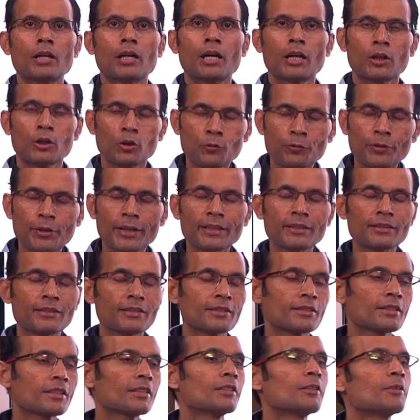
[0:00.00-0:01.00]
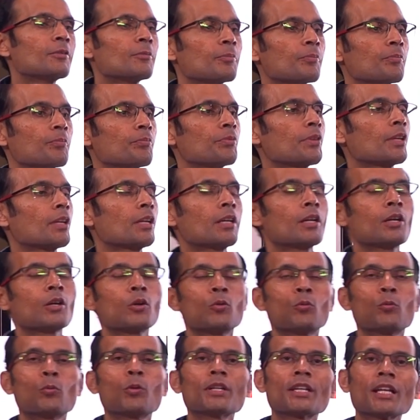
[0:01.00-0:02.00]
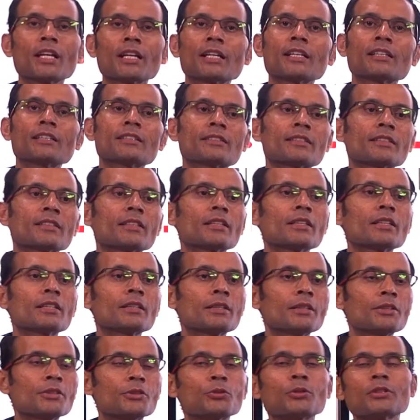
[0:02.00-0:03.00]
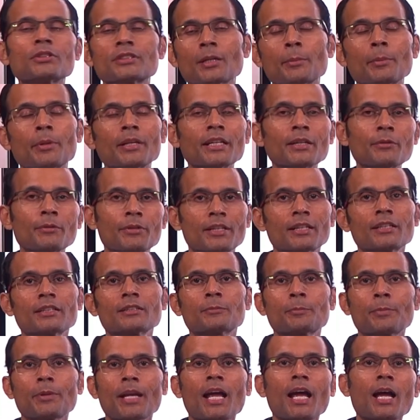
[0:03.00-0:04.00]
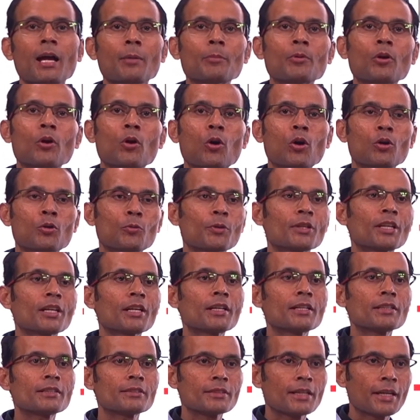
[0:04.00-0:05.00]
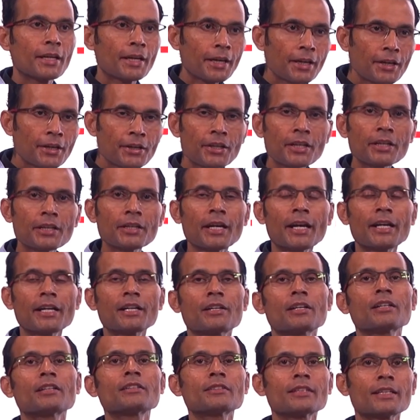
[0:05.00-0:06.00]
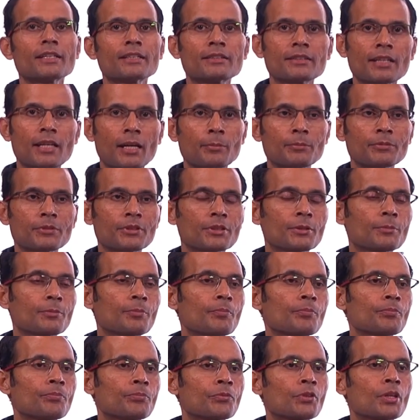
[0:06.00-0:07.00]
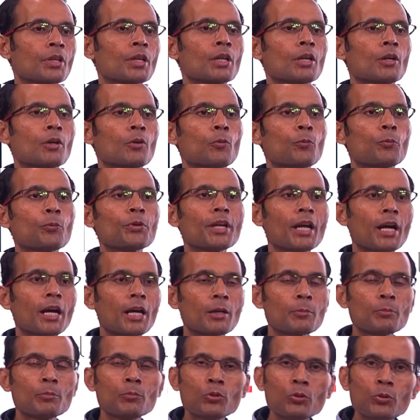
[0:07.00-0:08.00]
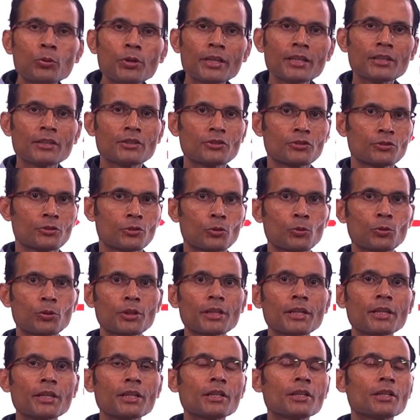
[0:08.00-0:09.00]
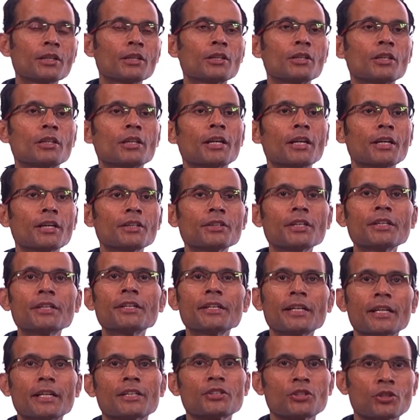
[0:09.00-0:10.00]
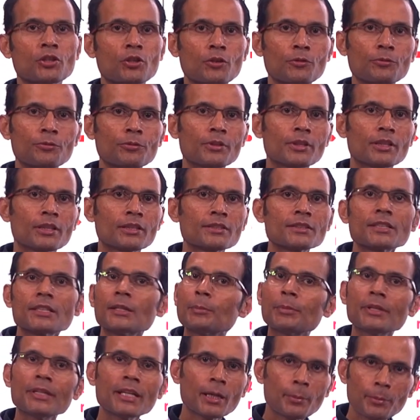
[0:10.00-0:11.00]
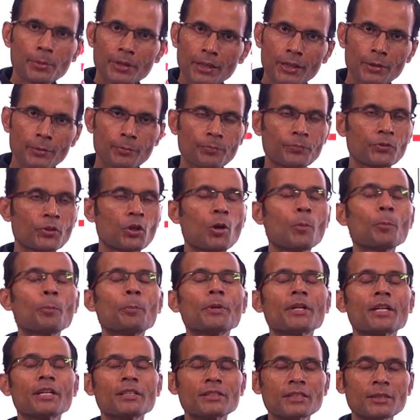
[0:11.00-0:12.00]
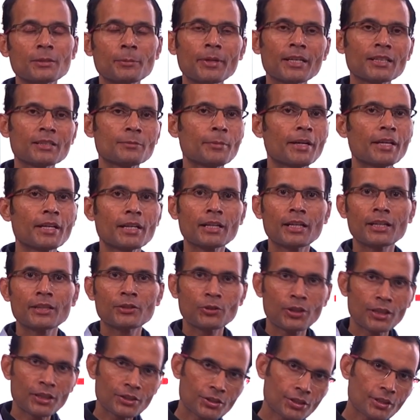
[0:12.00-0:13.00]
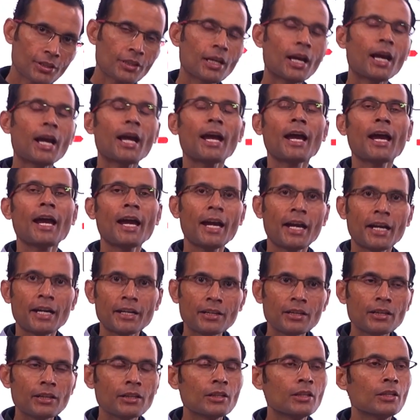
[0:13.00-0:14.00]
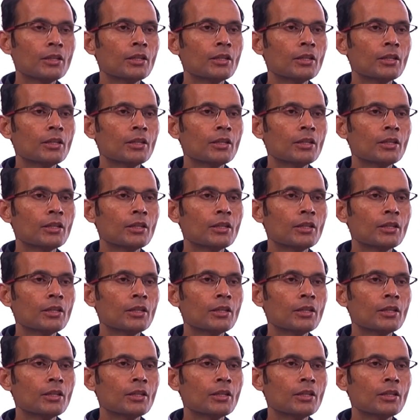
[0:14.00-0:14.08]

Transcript: Hello friends, whether it's USMLE, whether it's PLAB, or whether it is Indian entrance exams, we are moving slowly in the direction of CBME, competency based medical education, and